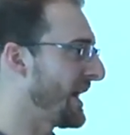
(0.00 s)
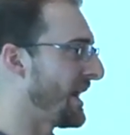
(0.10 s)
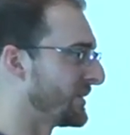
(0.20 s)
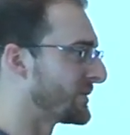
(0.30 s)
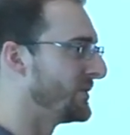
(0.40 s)

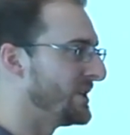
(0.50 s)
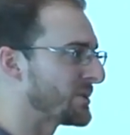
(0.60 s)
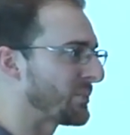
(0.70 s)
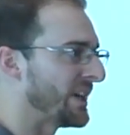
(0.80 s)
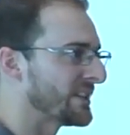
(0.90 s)
out to
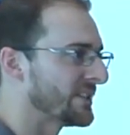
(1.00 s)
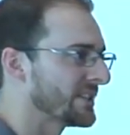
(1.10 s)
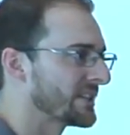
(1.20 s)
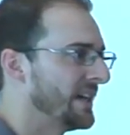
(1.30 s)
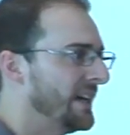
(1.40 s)
these
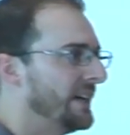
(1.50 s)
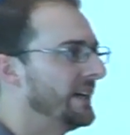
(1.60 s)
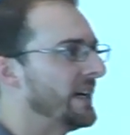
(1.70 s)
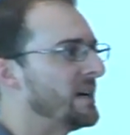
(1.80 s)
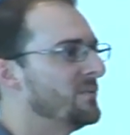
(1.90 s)
places,
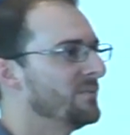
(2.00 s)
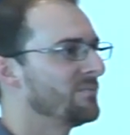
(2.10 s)
uh,